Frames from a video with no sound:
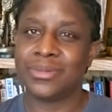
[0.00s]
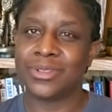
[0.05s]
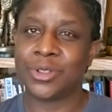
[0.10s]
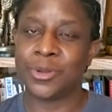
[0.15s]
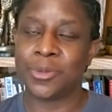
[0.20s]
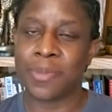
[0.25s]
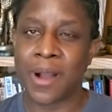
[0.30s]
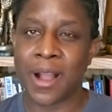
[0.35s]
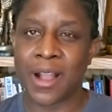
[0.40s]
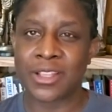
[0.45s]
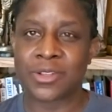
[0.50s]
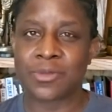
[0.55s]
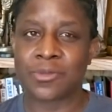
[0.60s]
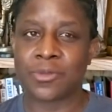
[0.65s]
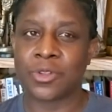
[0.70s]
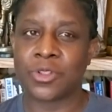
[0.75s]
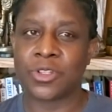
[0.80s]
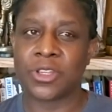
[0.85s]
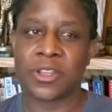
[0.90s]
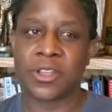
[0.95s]
do boxing
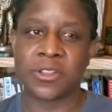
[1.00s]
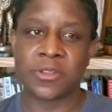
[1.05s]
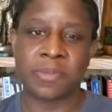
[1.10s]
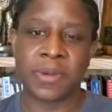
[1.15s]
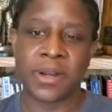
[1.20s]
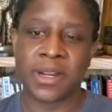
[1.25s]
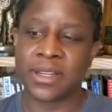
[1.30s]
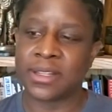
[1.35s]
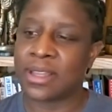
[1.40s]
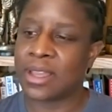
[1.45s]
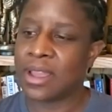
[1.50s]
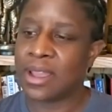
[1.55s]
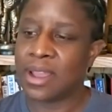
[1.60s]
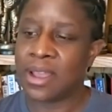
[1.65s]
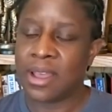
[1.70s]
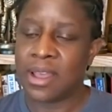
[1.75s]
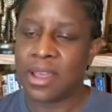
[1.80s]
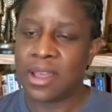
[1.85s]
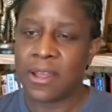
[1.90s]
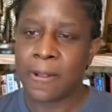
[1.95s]
routines, but
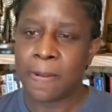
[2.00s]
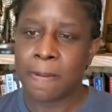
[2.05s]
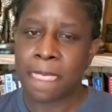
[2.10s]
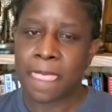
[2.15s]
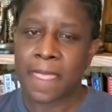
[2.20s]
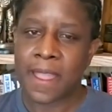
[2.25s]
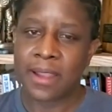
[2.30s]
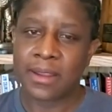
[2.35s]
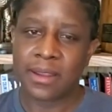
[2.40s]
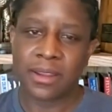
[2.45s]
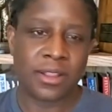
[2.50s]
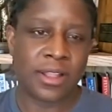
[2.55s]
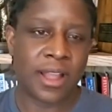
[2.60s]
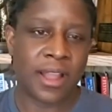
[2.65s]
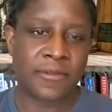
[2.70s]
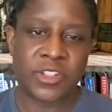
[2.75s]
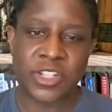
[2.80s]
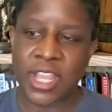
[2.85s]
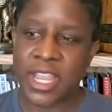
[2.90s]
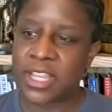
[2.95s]
uh, you know
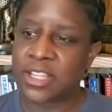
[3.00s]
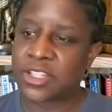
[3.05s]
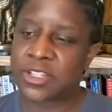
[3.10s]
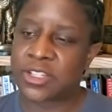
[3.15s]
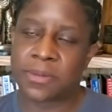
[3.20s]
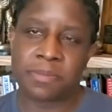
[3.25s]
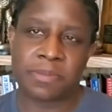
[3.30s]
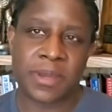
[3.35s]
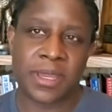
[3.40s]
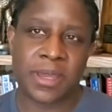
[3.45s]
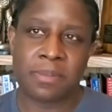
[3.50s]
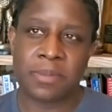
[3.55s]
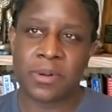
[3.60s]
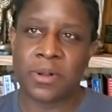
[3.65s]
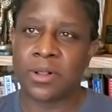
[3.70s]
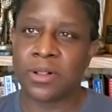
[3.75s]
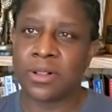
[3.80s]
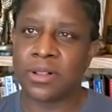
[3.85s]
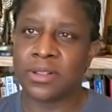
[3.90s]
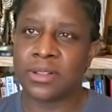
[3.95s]
I've changed some
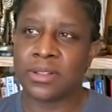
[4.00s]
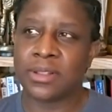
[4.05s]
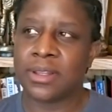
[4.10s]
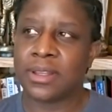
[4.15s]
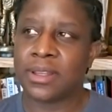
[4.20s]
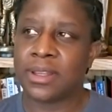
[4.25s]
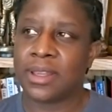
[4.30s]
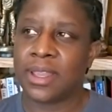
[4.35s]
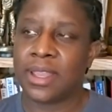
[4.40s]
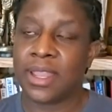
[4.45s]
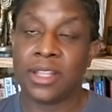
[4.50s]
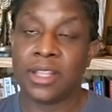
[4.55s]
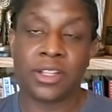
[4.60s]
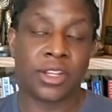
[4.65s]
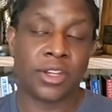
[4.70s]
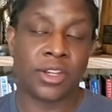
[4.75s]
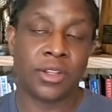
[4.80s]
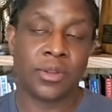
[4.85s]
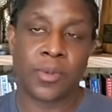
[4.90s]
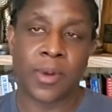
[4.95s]
people in a
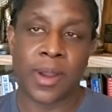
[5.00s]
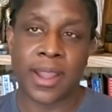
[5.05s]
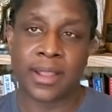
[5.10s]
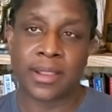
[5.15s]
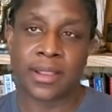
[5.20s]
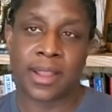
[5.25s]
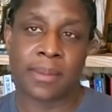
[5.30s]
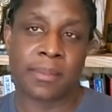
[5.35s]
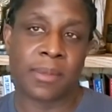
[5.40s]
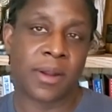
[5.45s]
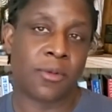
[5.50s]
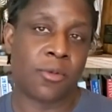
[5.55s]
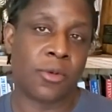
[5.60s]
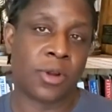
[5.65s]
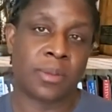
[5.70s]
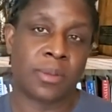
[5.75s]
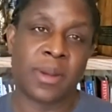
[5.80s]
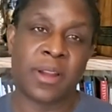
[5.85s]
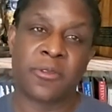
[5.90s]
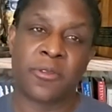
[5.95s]
good way. Like my
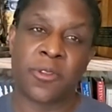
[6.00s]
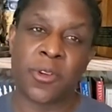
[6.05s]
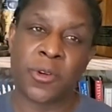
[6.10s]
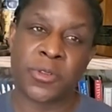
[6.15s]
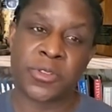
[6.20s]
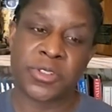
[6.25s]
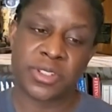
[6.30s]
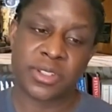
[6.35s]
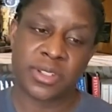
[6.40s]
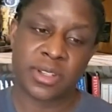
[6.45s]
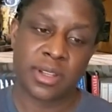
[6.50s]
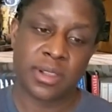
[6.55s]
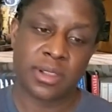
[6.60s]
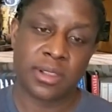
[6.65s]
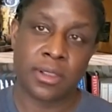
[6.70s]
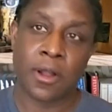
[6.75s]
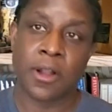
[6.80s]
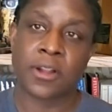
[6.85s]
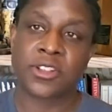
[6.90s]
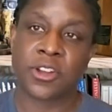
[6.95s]
one of my first
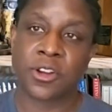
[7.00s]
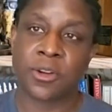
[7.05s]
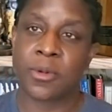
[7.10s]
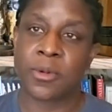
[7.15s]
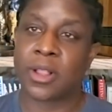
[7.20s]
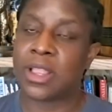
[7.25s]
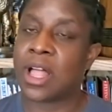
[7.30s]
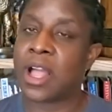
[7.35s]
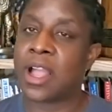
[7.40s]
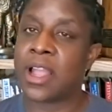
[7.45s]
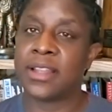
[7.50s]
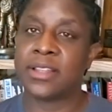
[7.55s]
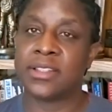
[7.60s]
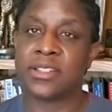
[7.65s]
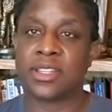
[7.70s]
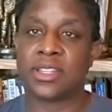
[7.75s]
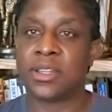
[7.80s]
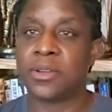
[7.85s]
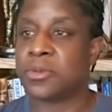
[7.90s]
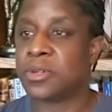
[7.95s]
long term clients,
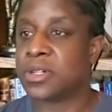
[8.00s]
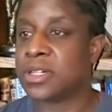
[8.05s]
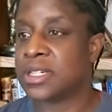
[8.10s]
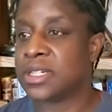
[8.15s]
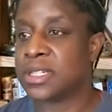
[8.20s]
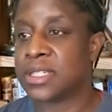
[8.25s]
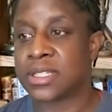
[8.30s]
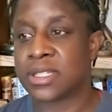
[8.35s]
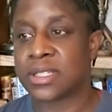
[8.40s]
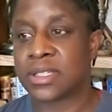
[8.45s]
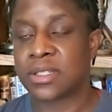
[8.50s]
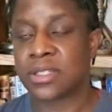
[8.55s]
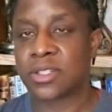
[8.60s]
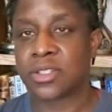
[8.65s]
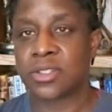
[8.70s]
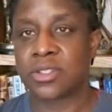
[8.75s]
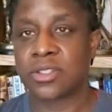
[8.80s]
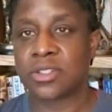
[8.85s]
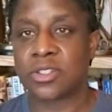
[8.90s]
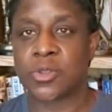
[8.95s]
he was
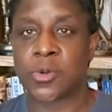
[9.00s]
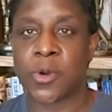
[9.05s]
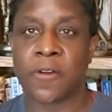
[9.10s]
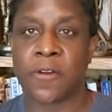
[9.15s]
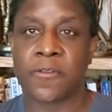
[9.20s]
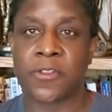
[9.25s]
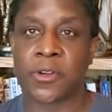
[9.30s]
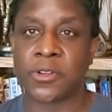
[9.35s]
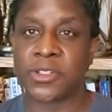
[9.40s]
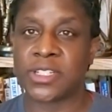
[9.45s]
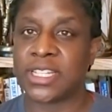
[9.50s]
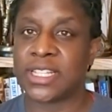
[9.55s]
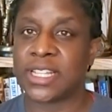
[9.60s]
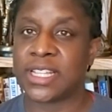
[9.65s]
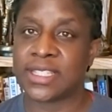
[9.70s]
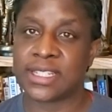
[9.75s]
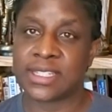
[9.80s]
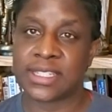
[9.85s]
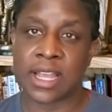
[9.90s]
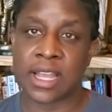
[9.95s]
12, 13
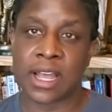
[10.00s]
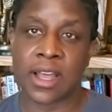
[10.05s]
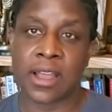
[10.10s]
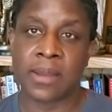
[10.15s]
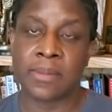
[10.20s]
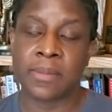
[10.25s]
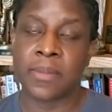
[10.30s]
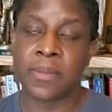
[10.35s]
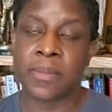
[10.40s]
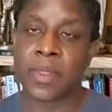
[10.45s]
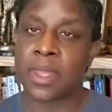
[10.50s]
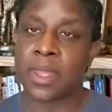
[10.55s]
at the time,